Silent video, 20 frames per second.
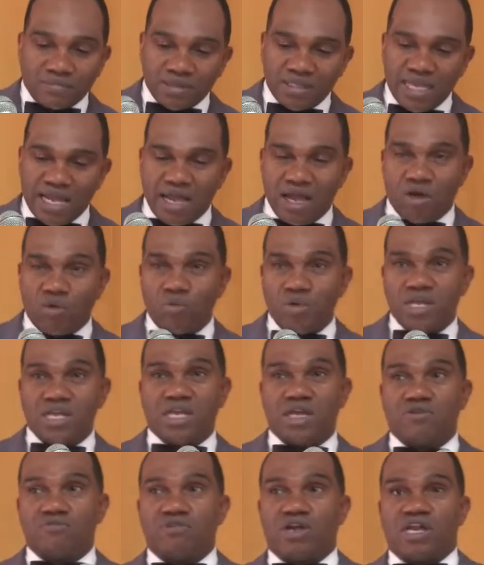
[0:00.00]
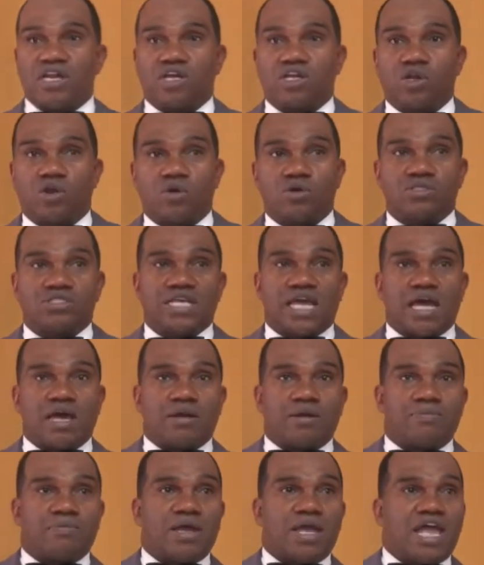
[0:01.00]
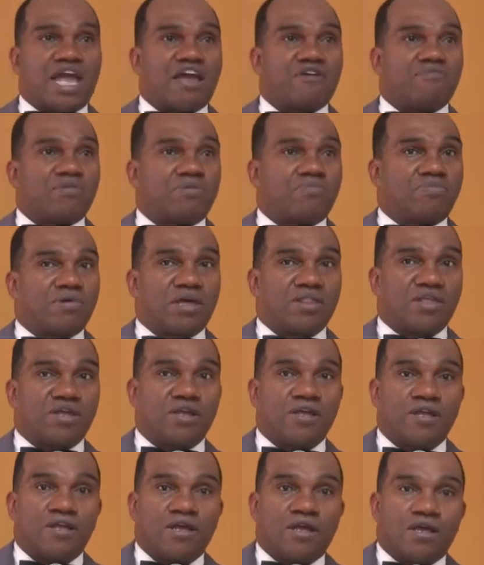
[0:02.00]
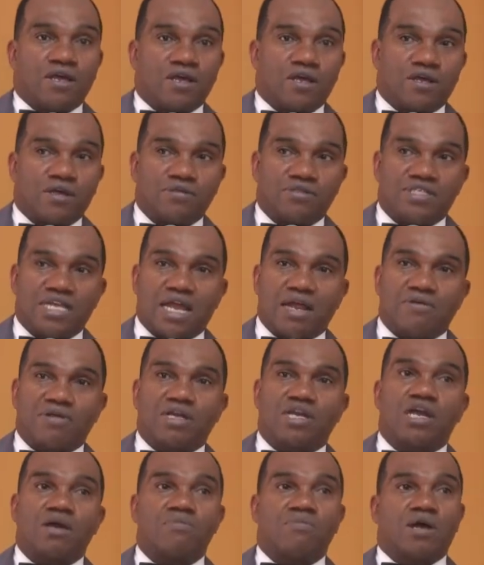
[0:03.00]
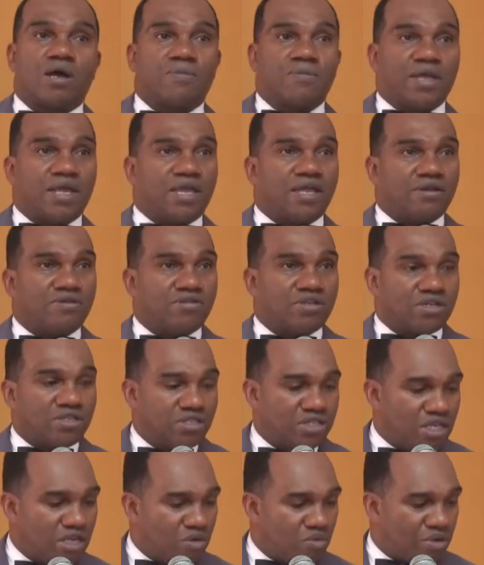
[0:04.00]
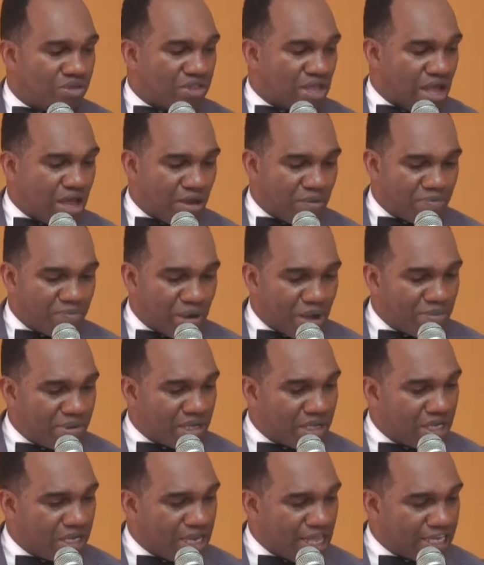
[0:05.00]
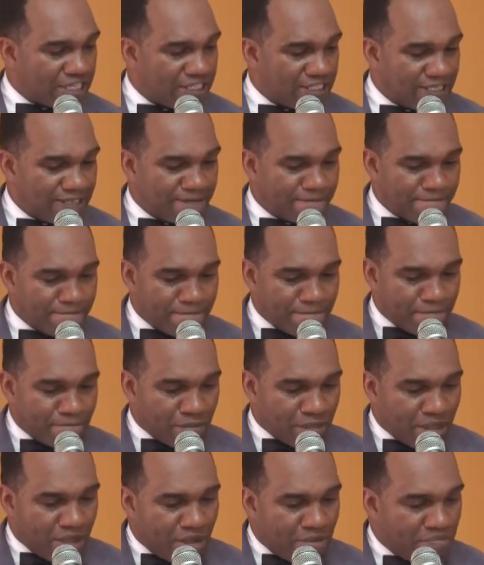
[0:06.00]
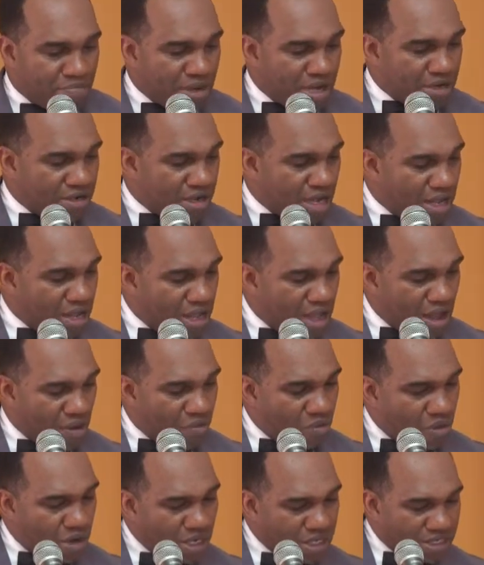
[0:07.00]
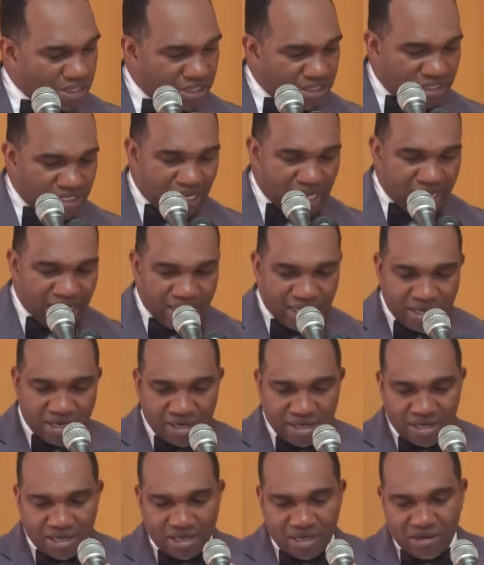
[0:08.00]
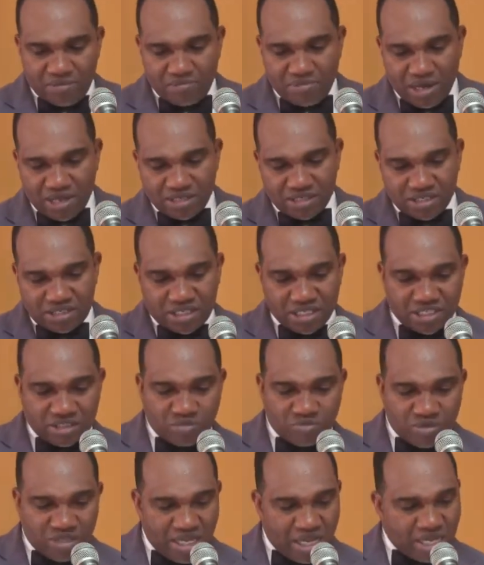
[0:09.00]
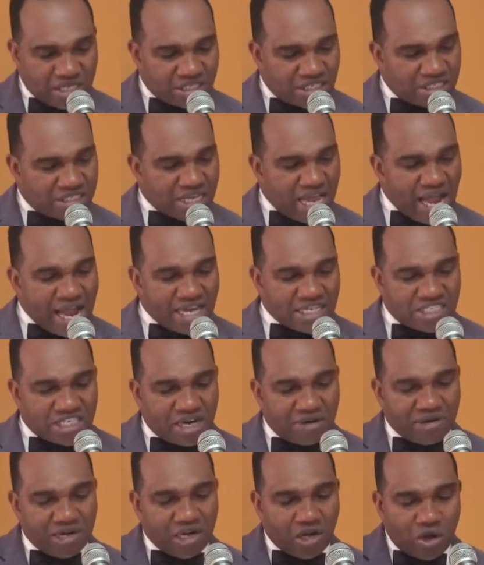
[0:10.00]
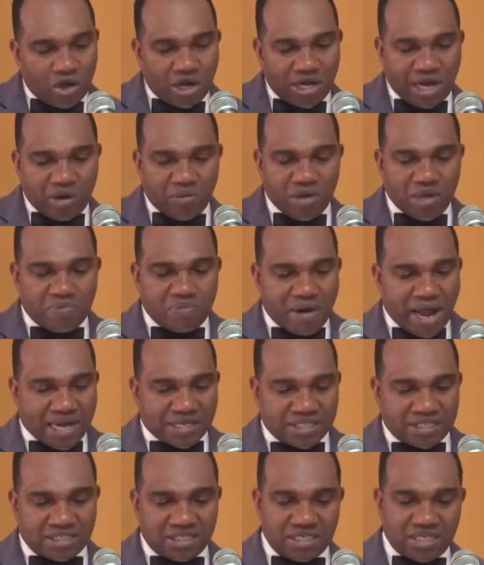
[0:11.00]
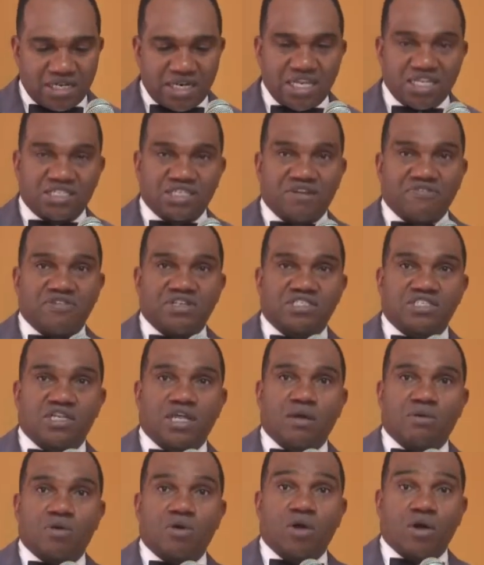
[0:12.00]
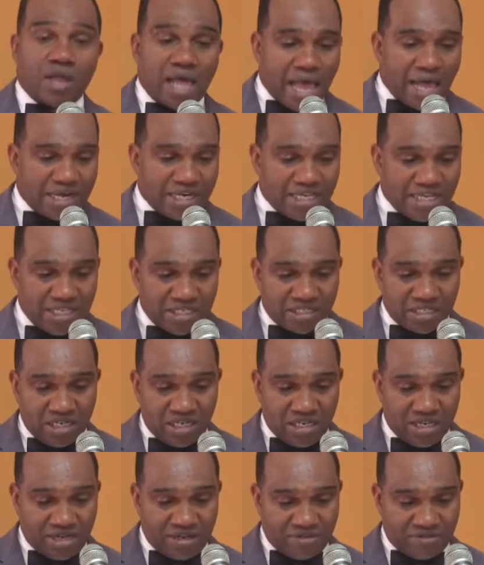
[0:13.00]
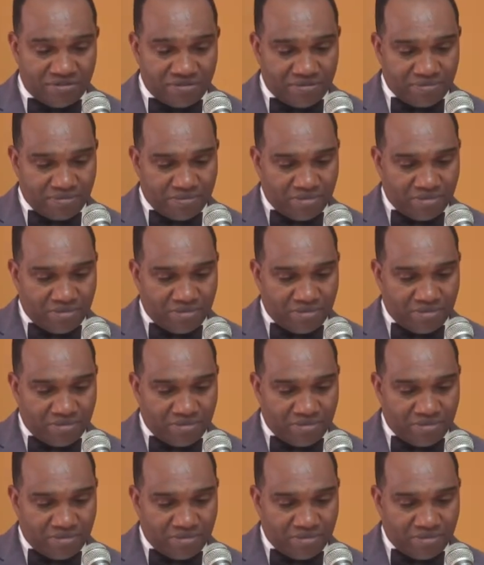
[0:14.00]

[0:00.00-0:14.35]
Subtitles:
Now, we're getting ready to close out. I'm going to have my brother Darren come up and deal with our public collection. But I wanted to say, brothers and sisters, there's a dietary law that we practice in the Nation of Islam called How to Eat to Live.